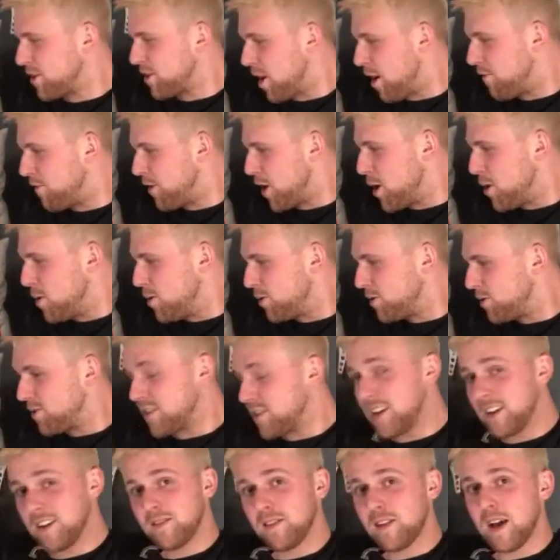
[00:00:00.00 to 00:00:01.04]
or views?
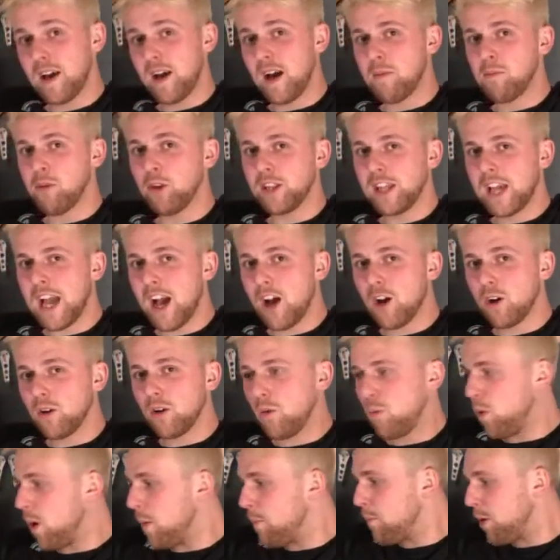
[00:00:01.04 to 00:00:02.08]
I'm only at
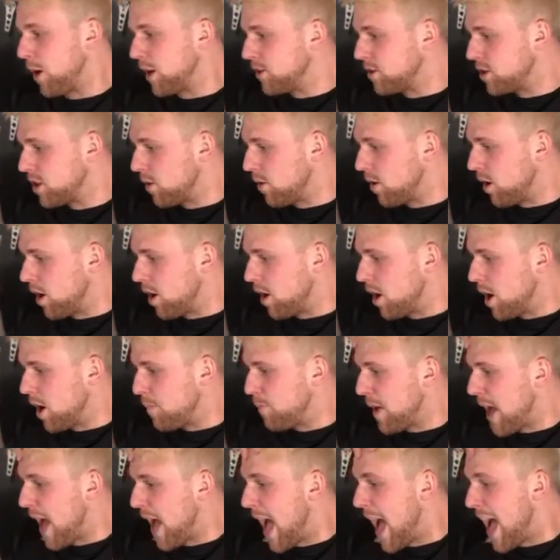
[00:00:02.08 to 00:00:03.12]
1.2. Oh,
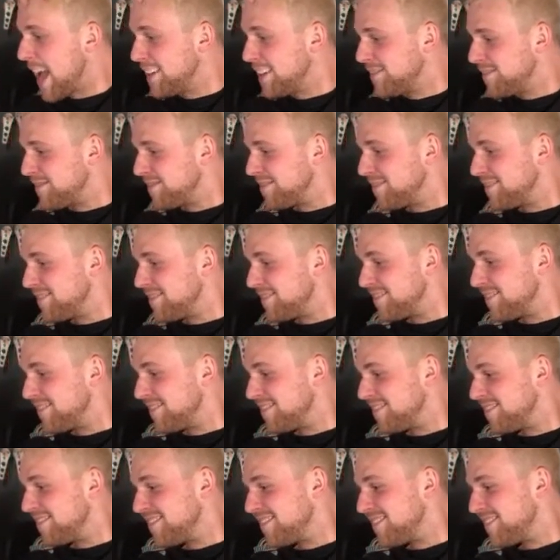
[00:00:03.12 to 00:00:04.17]
Ben!
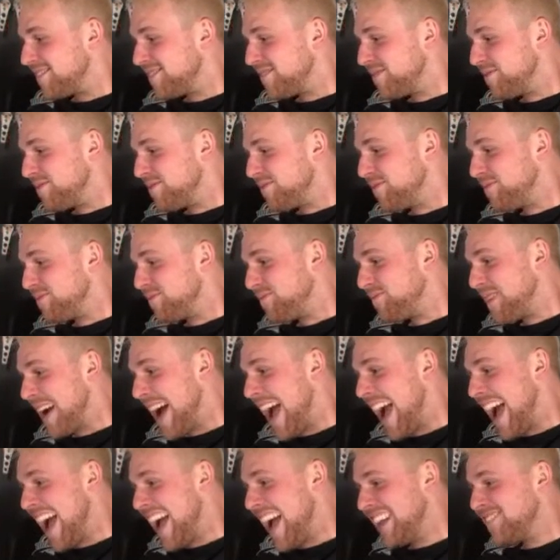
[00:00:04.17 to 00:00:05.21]

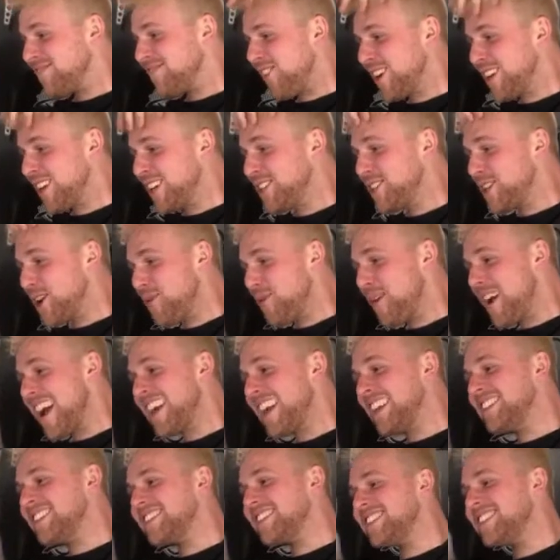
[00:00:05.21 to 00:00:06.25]
Ben, what are you
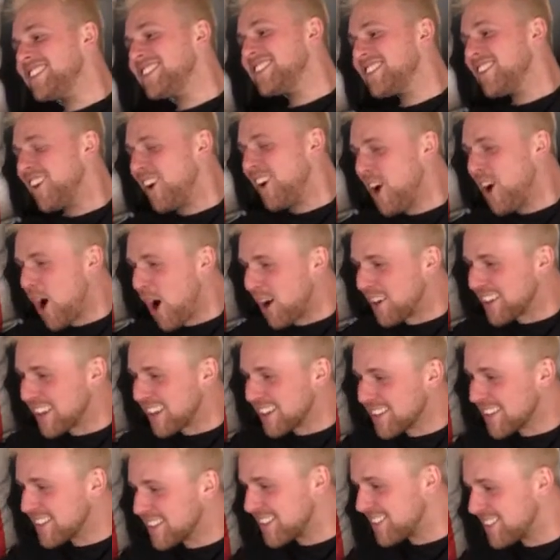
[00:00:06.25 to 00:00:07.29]
doing? Oh,
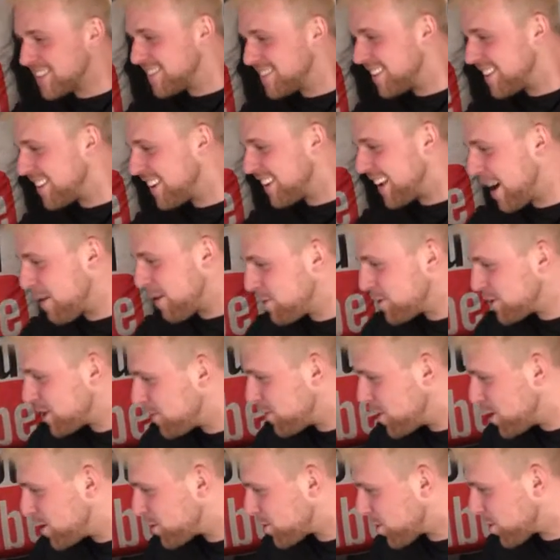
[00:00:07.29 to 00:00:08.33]
how much have
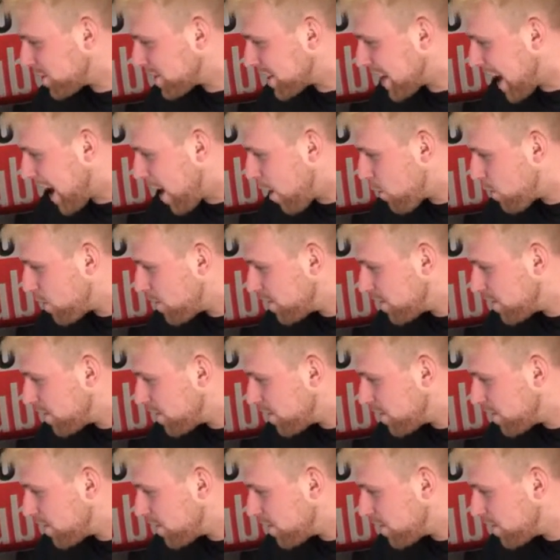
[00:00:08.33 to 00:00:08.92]
you done now?